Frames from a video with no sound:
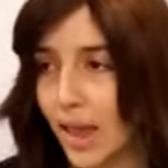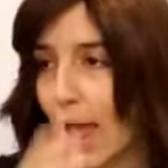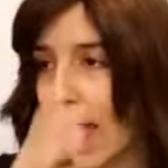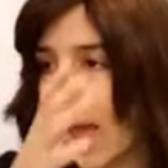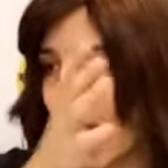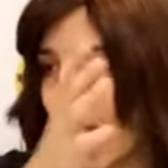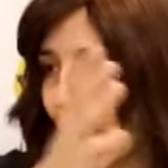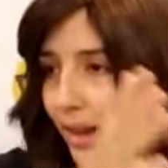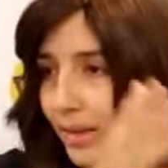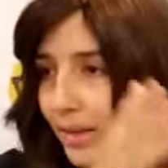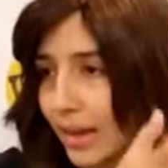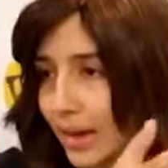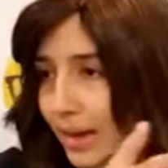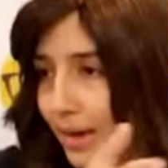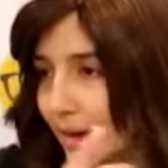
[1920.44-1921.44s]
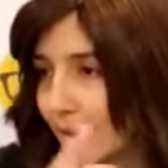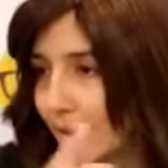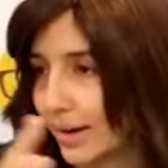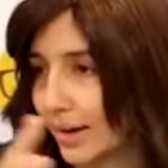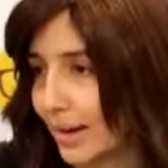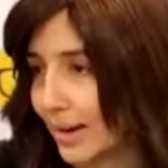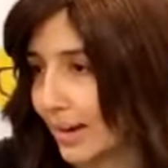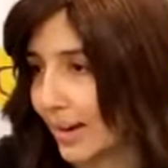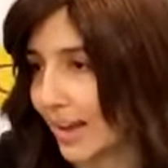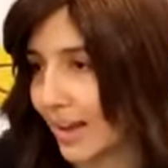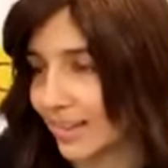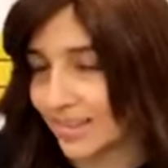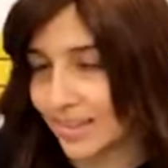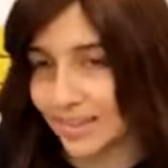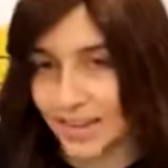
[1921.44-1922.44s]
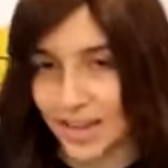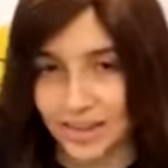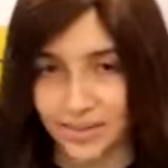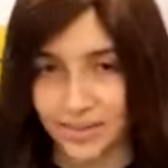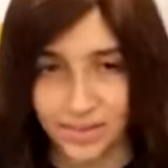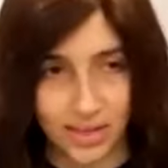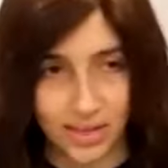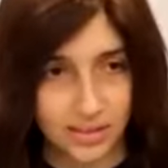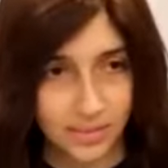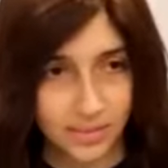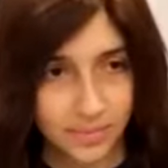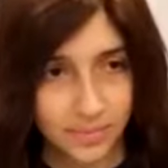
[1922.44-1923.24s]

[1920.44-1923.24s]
and da da da da da da da till the end of days?